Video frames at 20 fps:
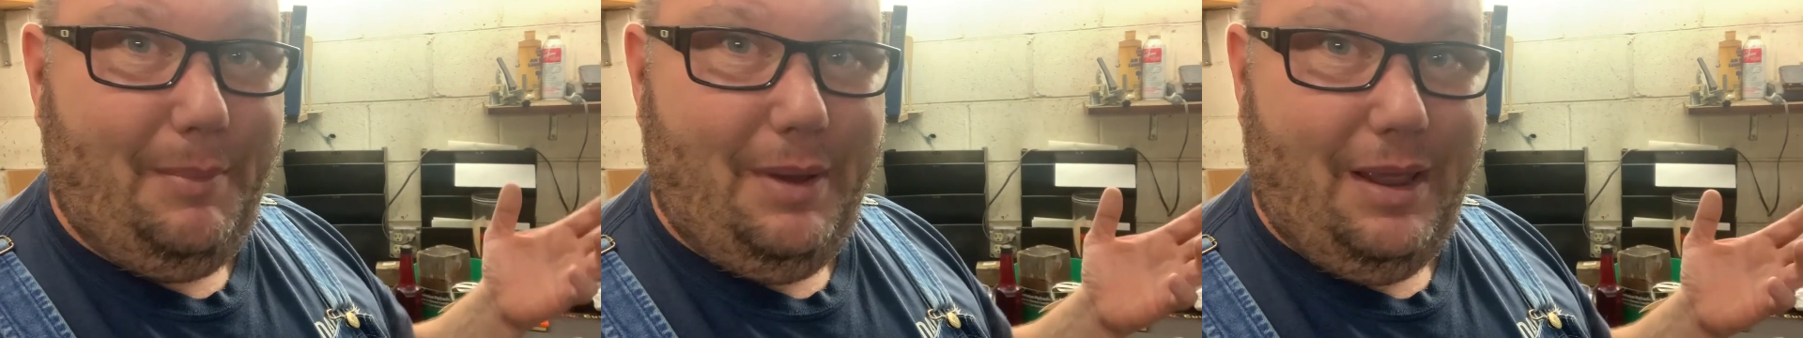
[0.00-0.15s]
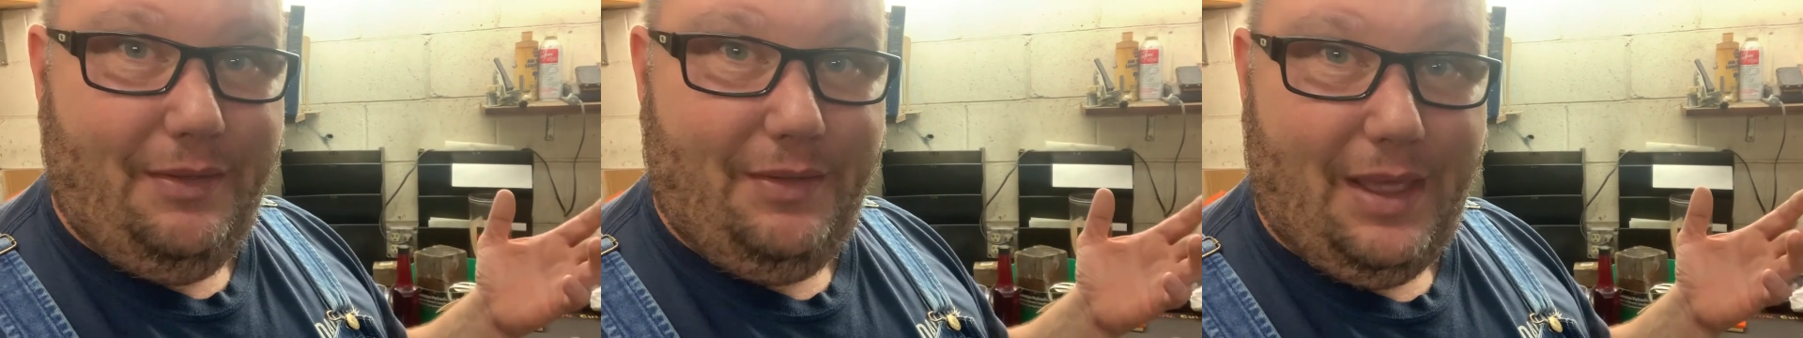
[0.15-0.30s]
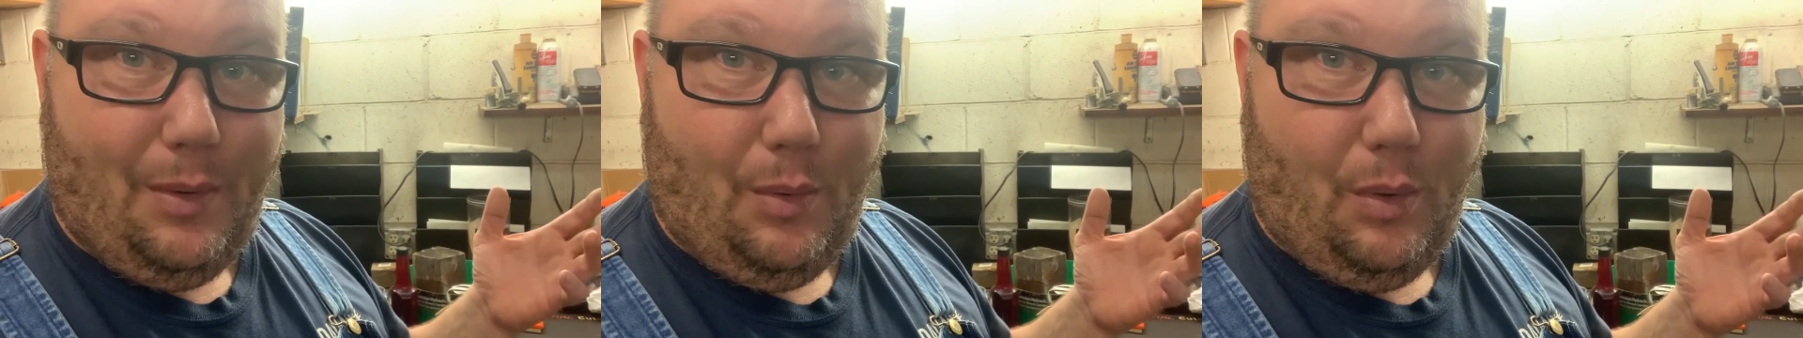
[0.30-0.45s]

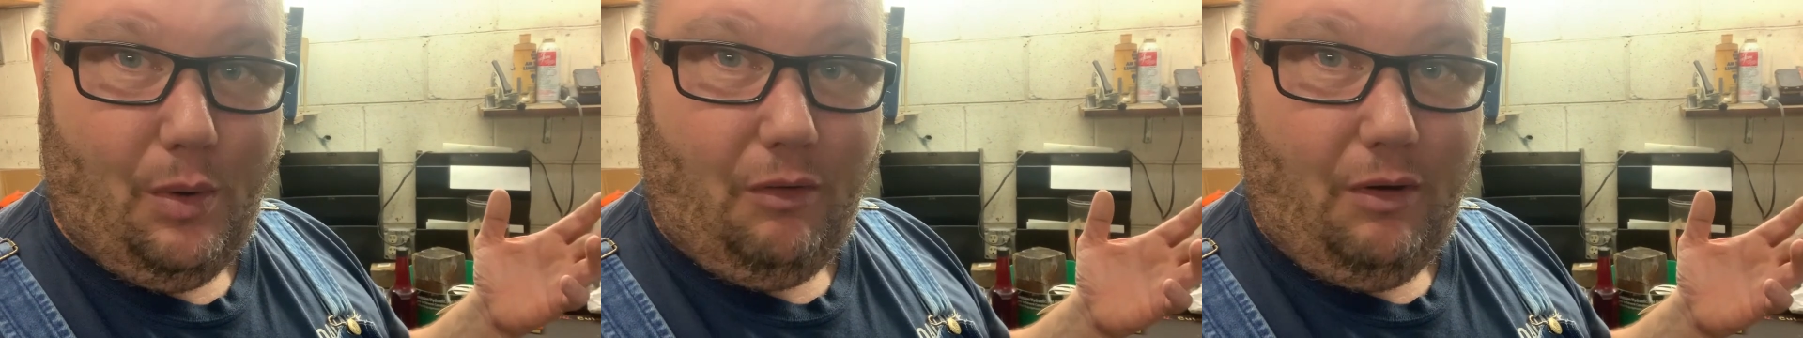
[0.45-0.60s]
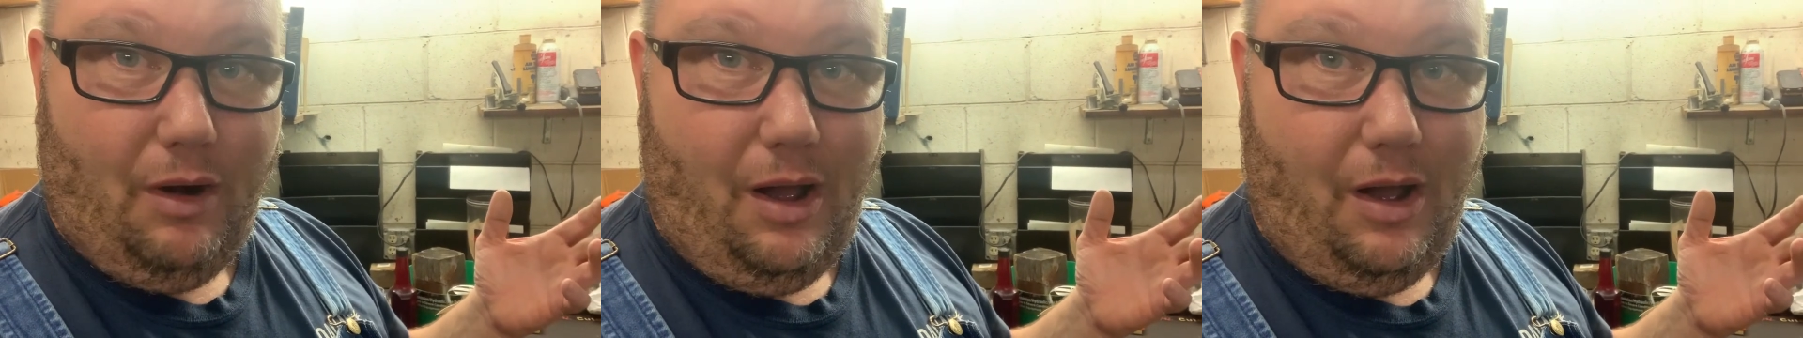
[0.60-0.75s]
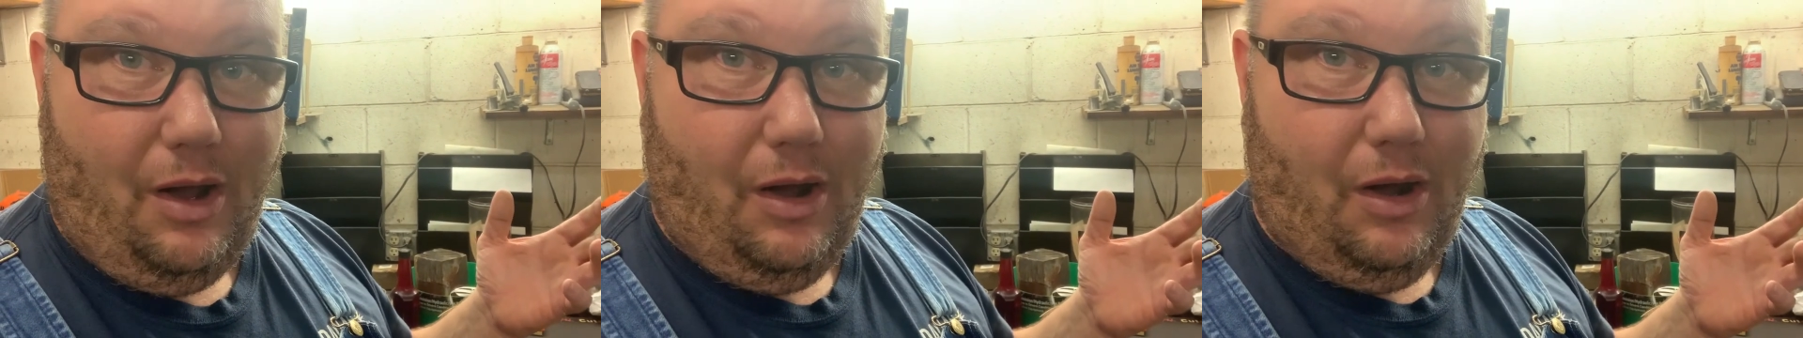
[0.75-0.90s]
in, they were
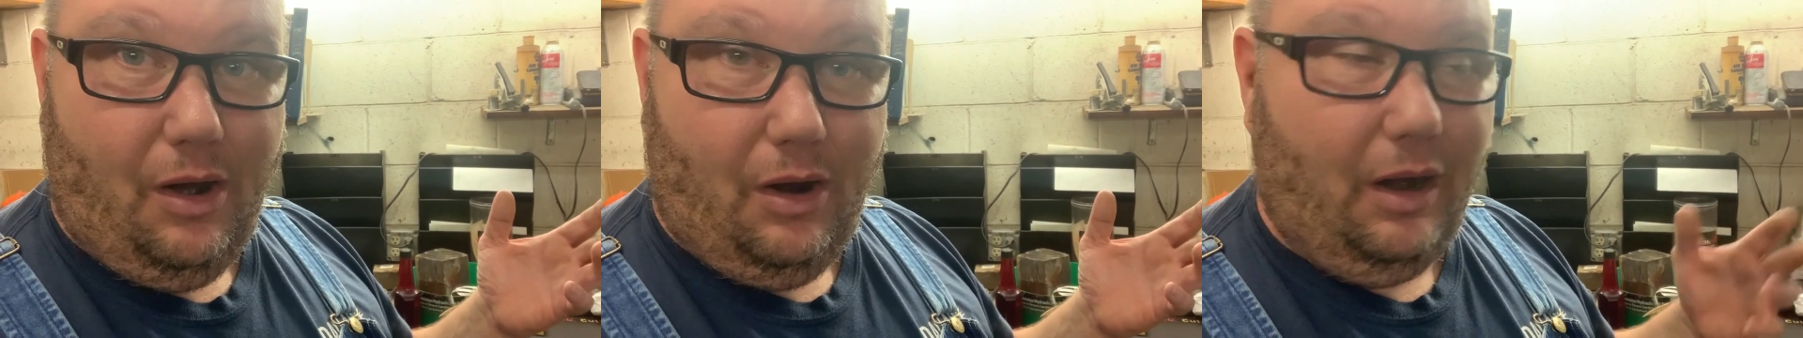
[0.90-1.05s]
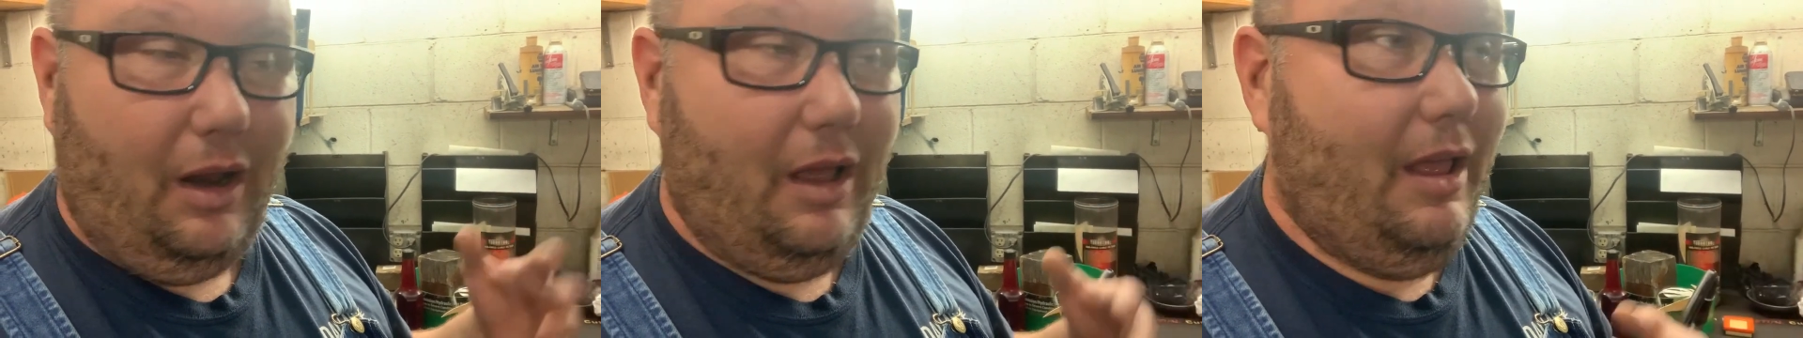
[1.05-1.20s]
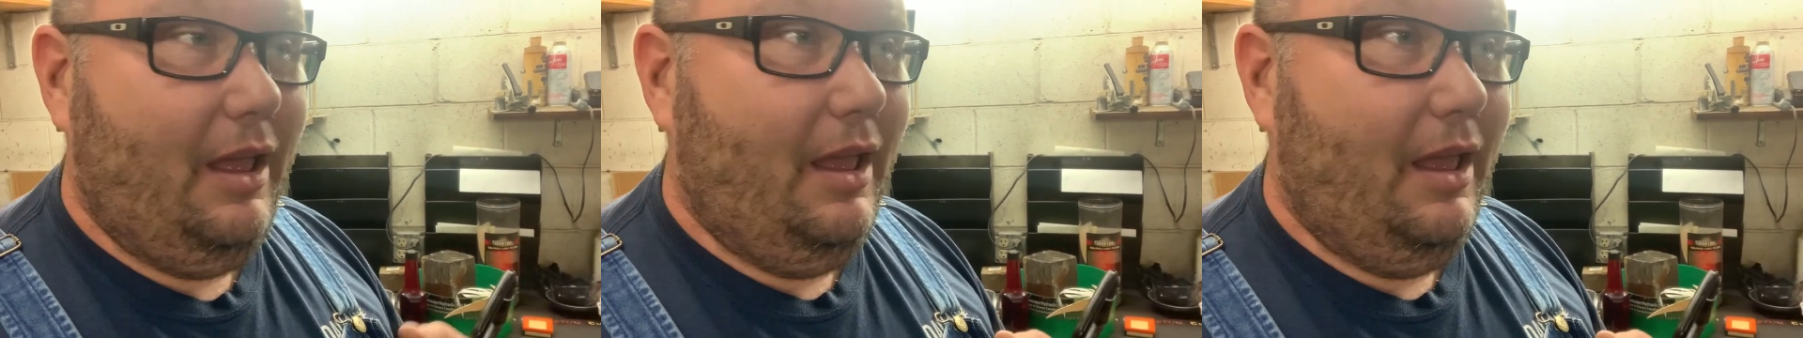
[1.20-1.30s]
wrong